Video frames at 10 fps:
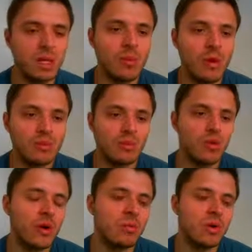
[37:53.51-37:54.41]
not even
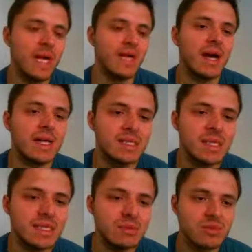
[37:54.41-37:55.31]
gonna play knight
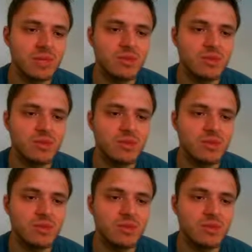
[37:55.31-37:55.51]
takes. I'm just gonna